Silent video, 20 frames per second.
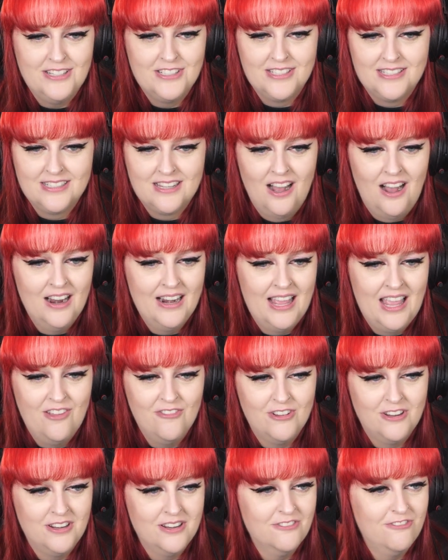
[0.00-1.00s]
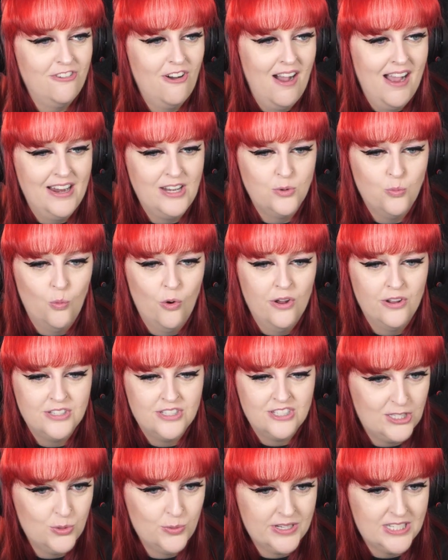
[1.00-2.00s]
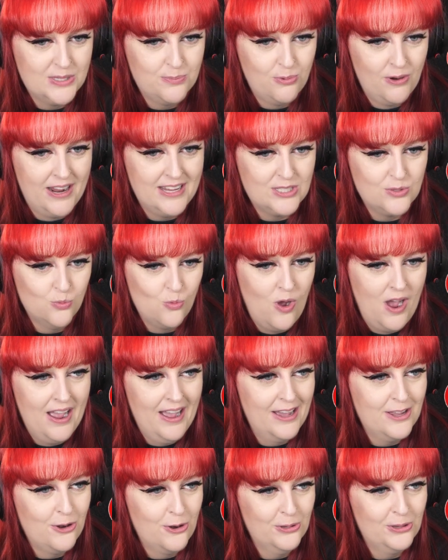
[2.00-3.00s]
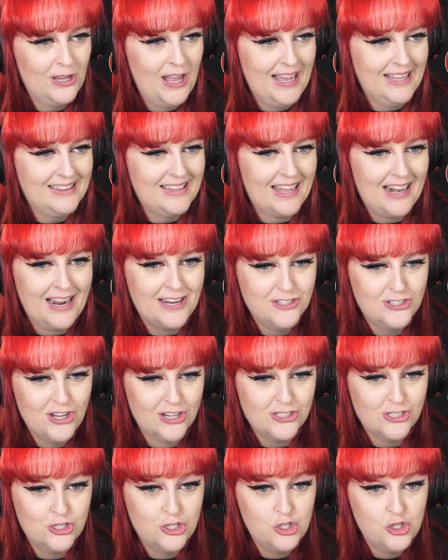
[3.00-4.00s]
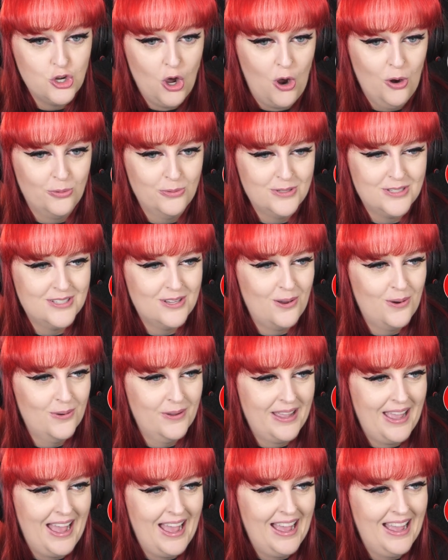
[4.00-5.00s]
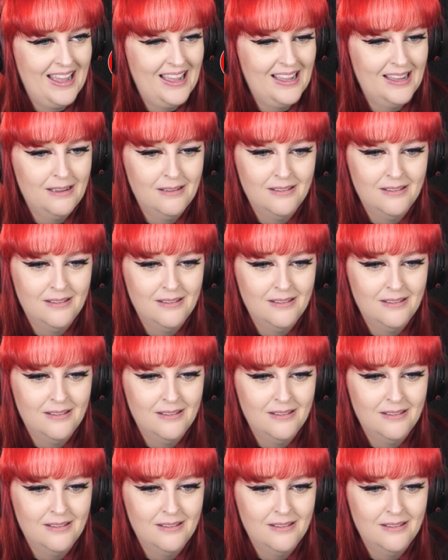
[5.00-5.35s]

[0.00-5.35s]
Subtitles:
can't even find words to express why I don't like that. I just don't, okay?